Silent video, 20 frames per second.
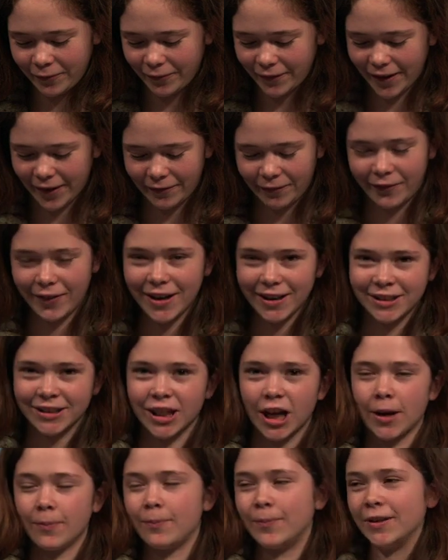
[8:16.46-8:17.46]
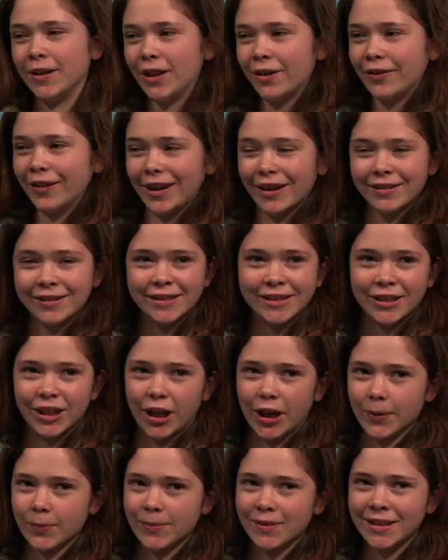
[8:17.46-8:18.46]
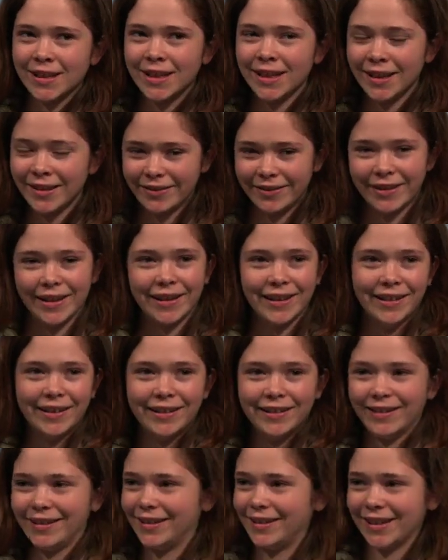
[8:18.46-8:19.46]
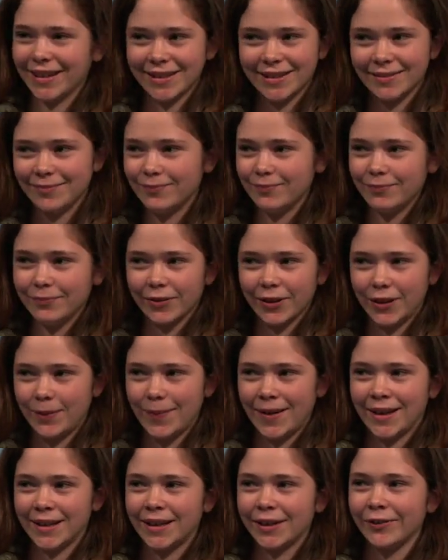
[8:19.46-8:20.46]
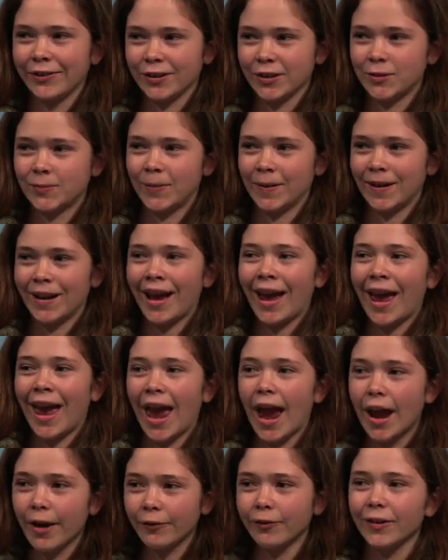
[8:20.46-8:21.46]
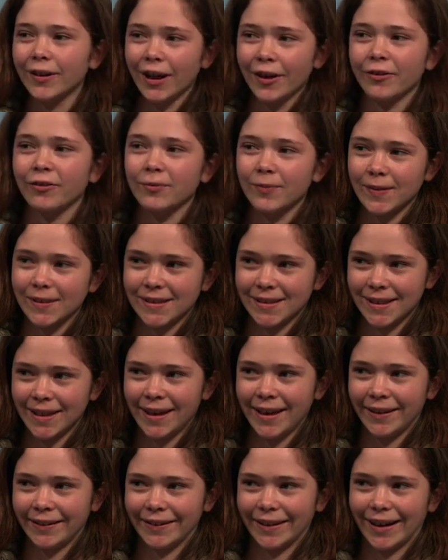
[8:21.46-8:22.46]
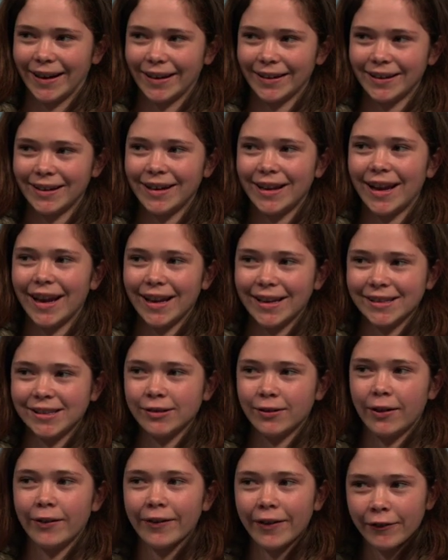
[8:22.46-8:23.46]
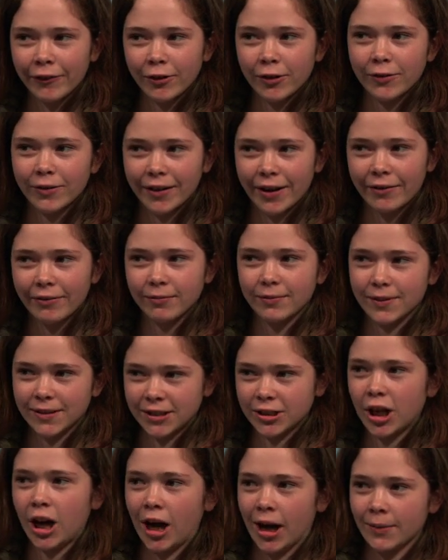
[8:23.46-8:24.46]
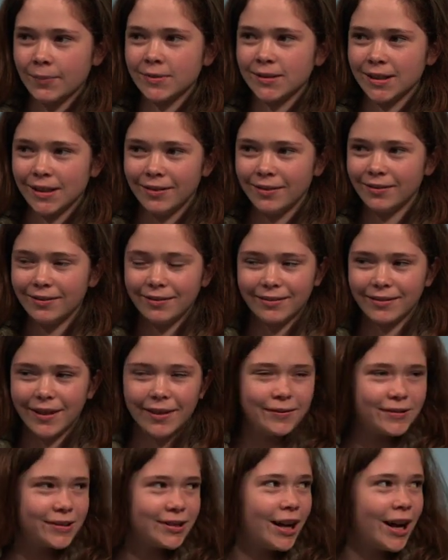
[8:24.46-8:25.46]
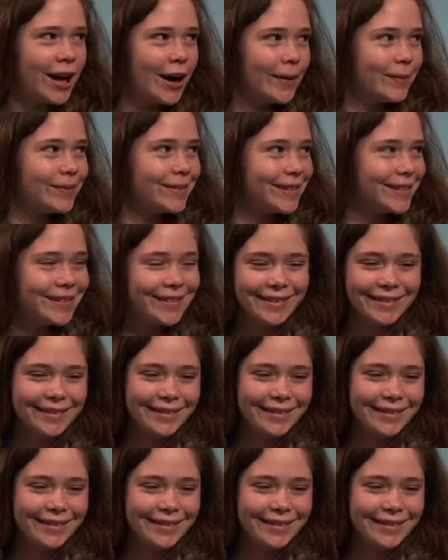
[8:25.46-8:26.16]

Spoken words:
if we stop but no one else stops, then yes, doesn't really make a difference. But every government's thinking that. And so if every government stops, then they've stopped. And